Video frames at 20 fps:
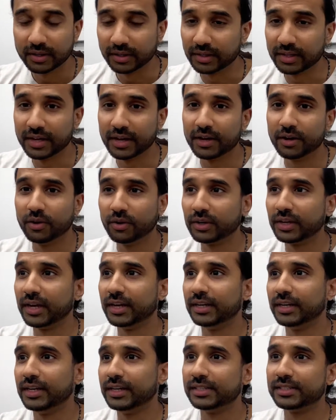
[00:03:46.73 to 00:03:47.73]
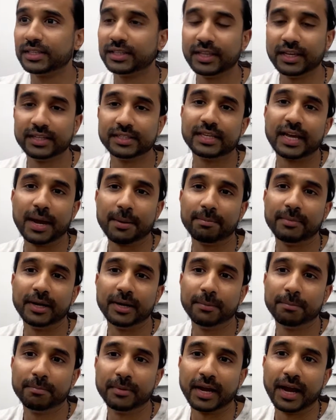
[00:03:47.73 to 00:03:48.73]
Yeah, okay, there's things
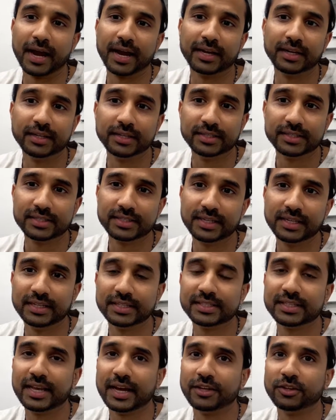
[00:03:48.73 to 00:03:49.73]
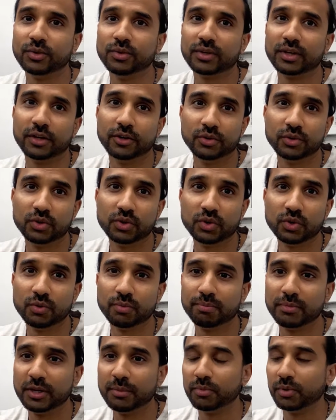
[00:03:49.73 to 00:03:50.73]
happening behind the scenes that you can
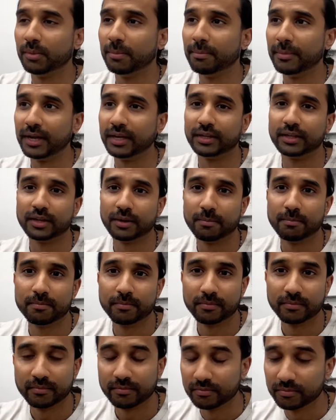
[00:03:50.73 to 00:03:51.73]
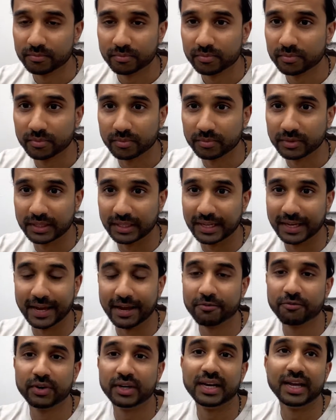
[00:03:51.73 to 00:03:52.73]
do. People make their
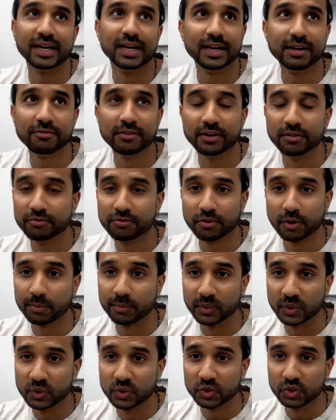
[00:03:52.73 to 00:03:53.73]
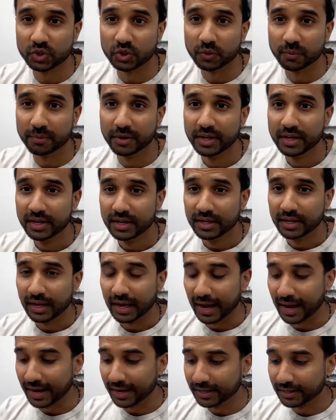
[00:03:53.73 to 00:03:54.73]
everyday living from YouTube,
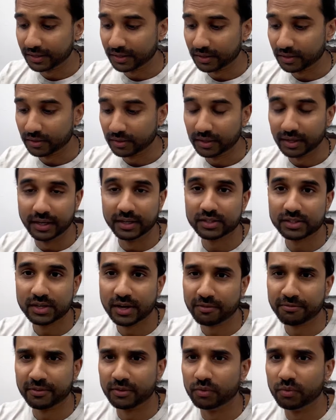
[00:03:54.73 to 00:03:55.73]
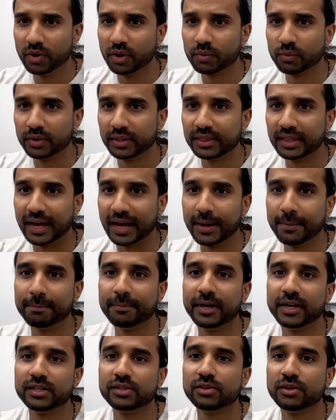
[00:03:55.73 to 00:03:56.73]
and it's nothing wrong with that,
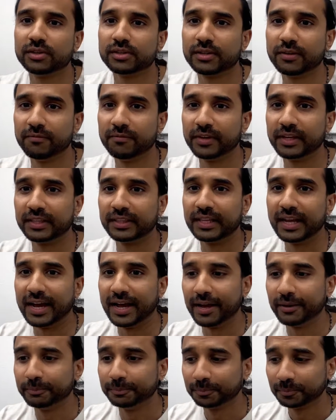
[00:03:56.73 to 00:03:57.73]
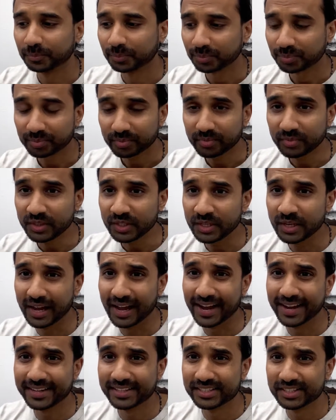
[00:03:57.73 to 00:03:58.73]
but it's not something that
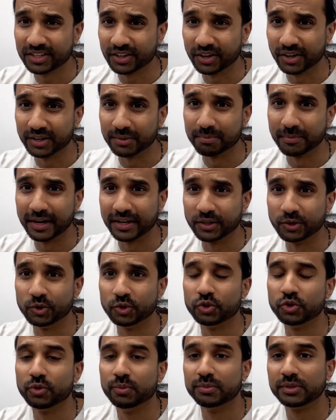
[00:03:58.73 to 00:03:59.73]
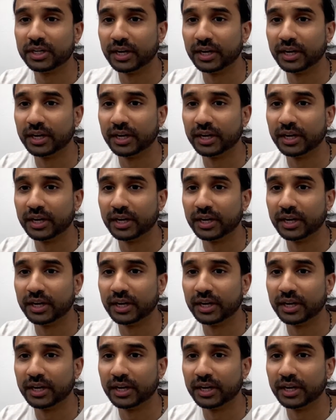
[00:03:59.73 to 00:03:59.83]
I started my YouTube